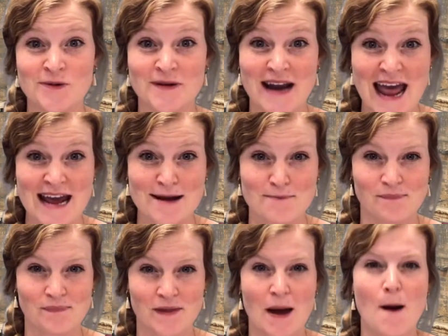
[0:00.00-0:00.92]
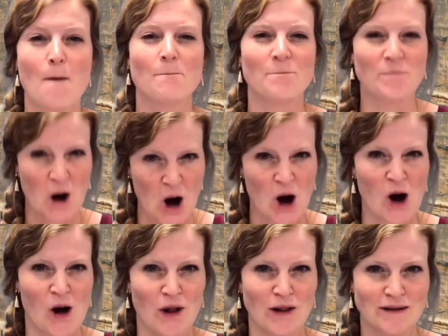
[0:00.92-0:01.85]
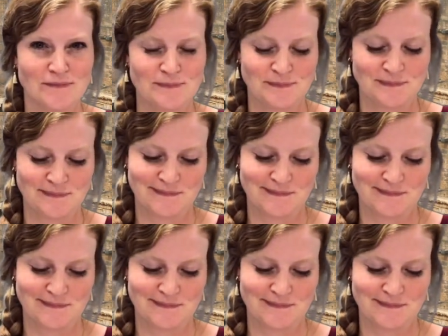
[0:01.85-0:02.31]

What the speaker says: name, Paul.